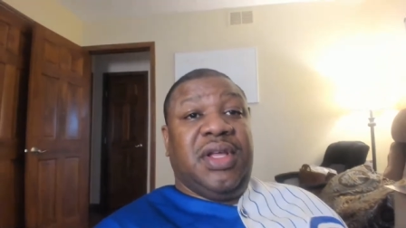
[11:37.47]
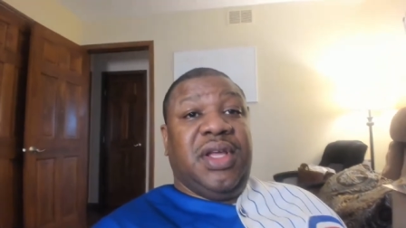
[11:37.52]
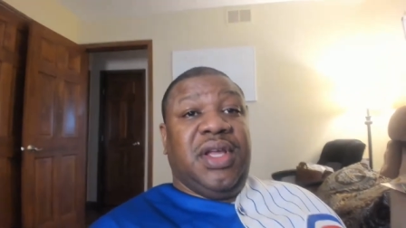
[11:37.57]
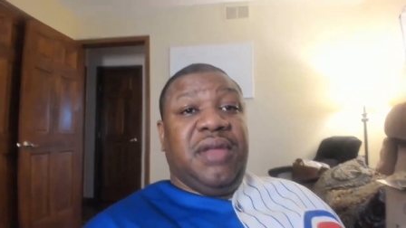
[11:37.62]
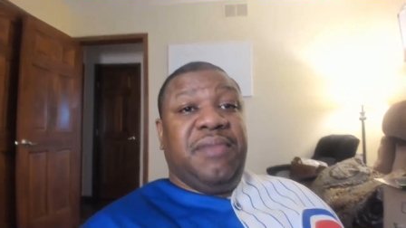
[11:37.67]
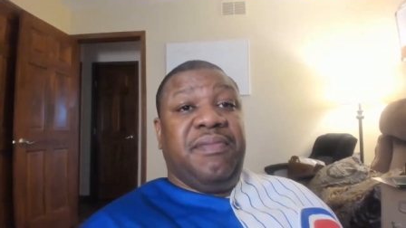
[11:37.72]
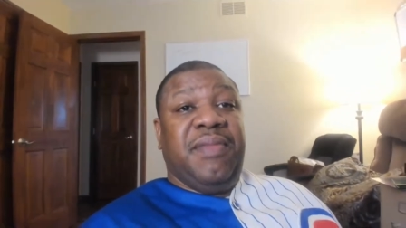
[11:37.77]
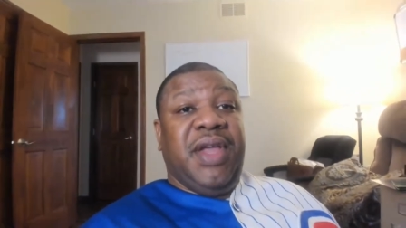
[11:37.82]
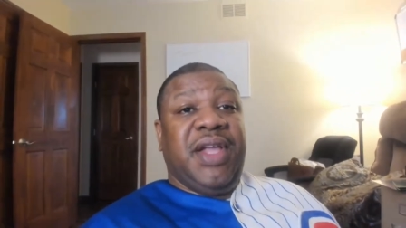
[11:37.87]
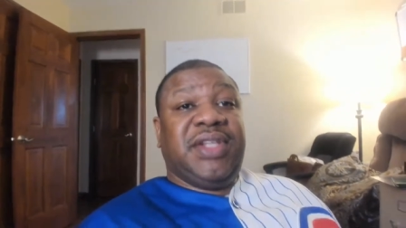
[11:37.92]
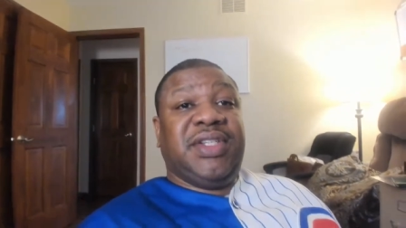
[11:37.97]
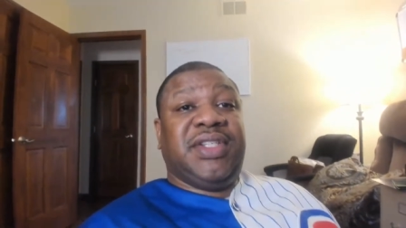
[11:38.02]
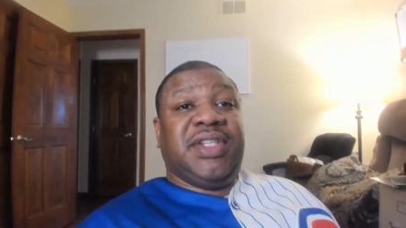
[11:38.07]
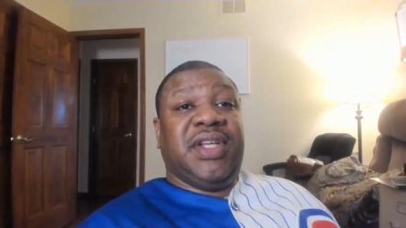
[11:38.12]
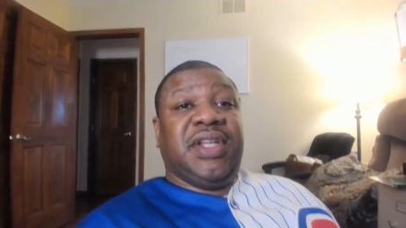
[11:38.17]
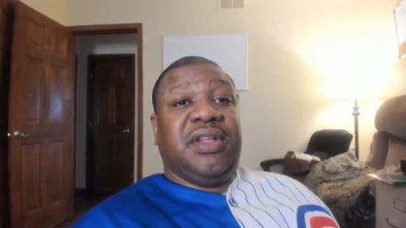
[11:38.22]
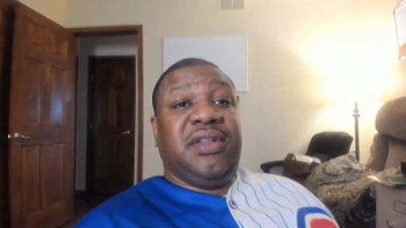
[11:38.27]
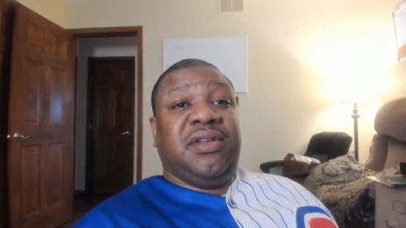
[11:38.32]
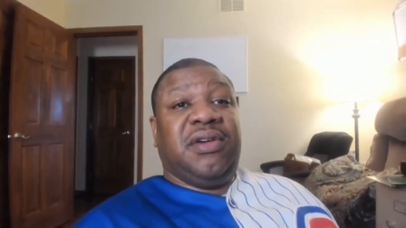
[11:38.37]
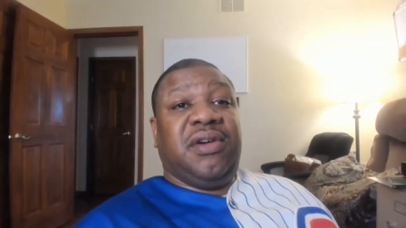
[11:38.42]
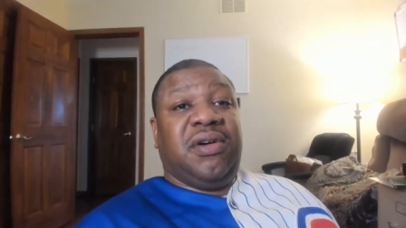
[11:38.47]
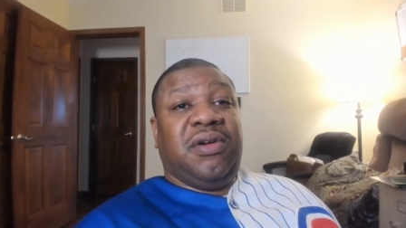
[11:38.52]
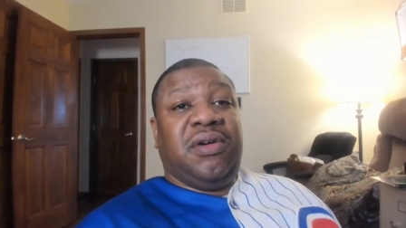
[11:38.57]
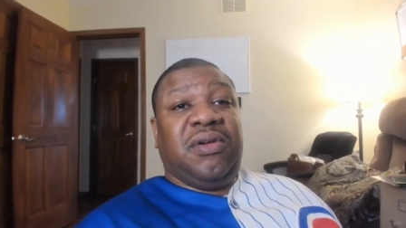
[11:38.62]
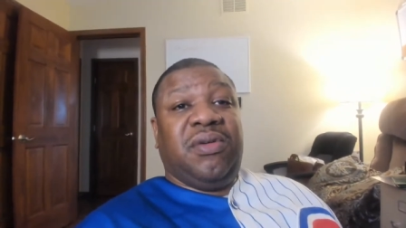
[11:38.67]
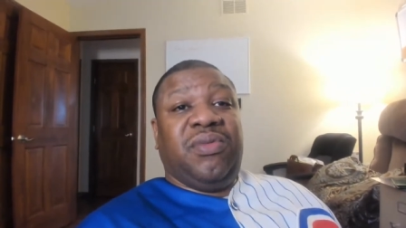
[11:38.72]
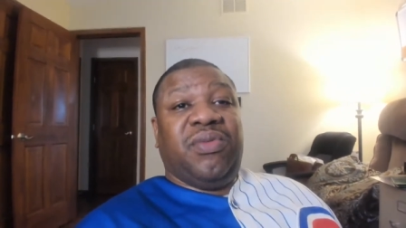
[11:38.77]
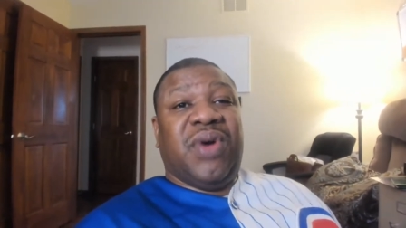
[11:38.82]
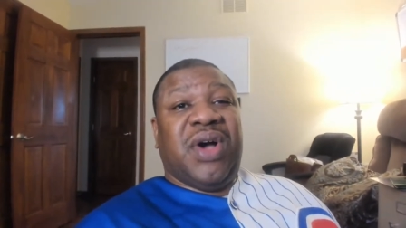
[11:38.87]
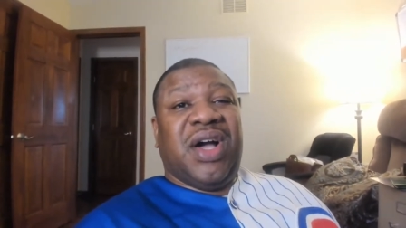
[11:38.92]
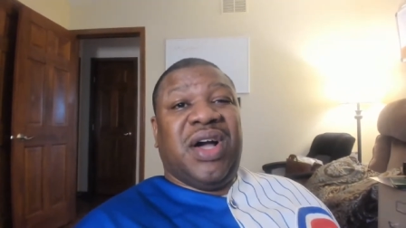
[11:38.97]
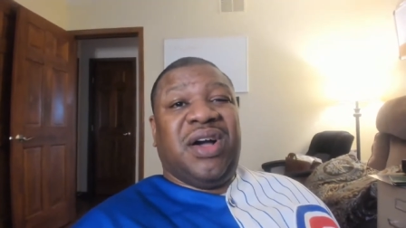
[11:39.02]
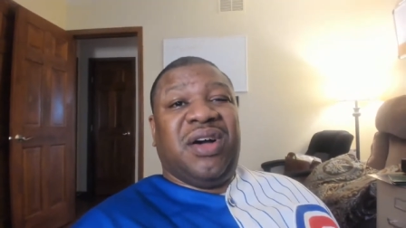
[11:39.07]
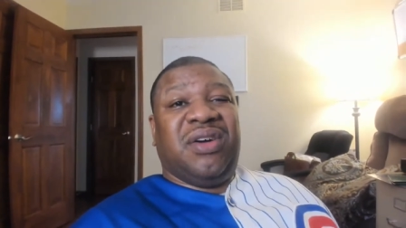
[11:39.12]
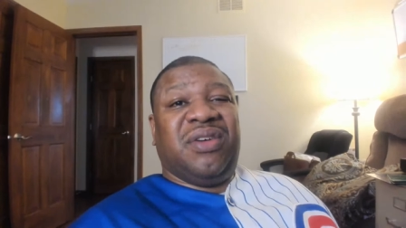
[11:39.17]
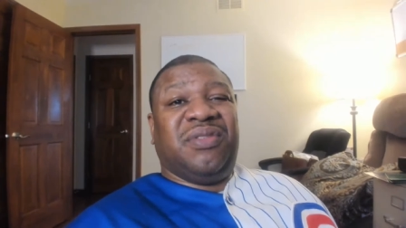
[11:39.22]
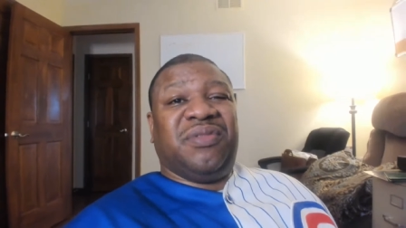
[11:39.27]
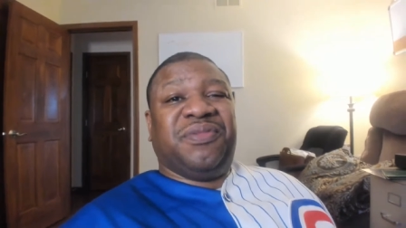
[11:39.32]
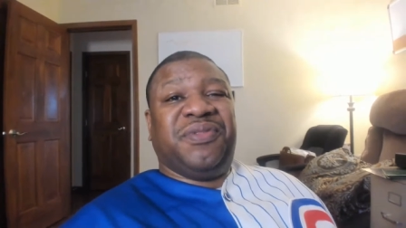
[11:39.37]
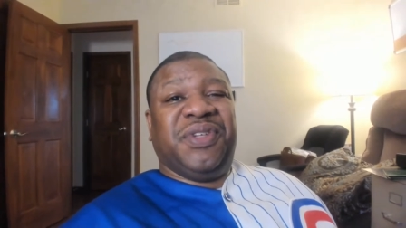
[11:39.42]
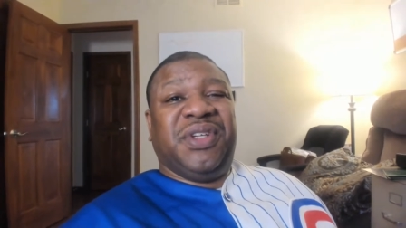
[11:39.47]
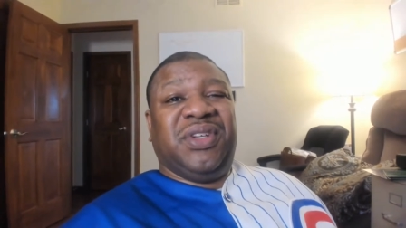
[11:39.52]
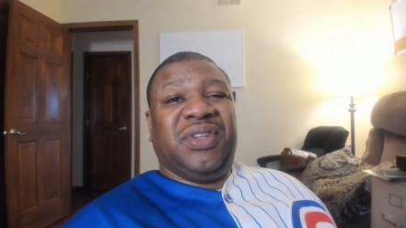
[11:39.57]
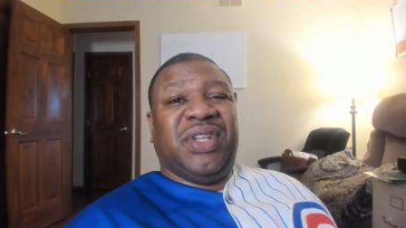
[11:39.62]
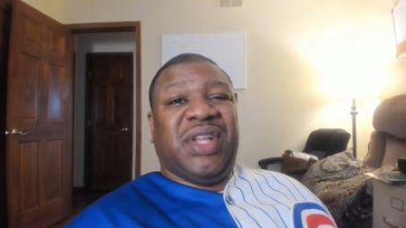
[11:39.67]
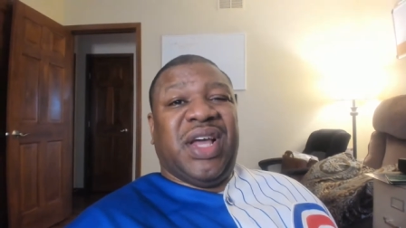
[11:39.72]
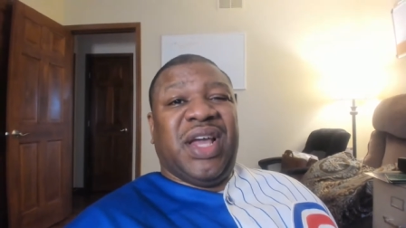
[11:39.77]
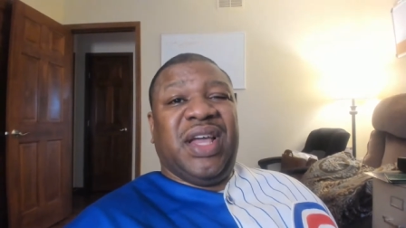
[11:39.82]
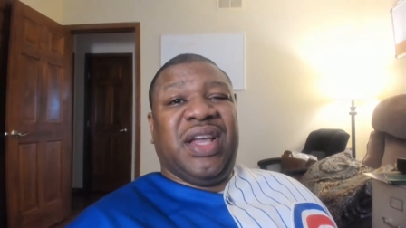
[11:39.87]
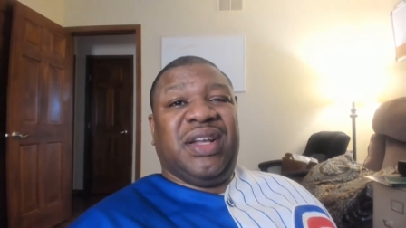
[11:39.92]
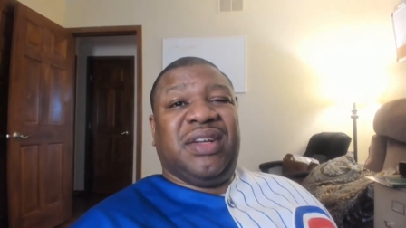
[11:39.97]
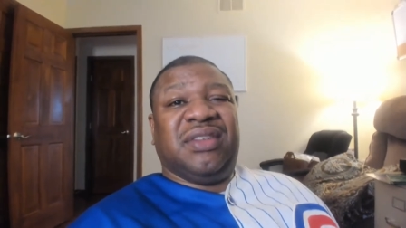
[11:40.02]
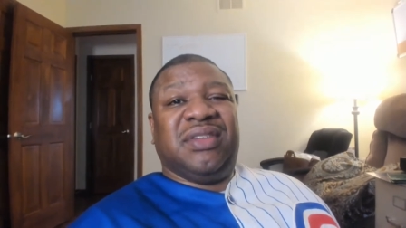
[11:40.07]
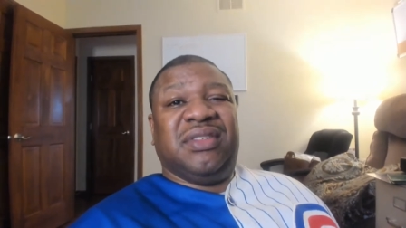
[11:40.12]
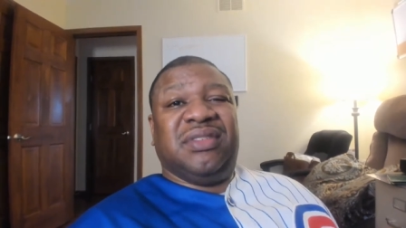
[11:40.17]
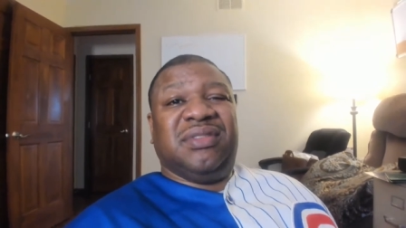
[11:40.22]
It makes it all while feel like